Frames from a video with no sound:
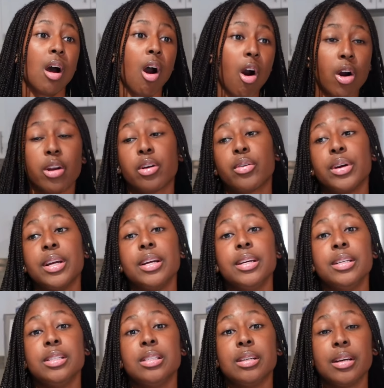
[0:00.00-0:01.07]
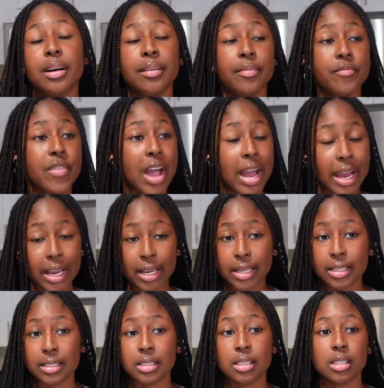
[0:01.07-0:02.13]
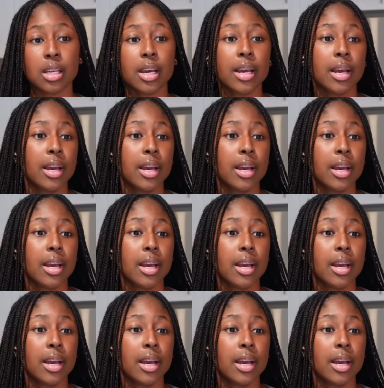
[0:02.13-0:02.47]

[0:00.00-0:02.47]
arteries, veins,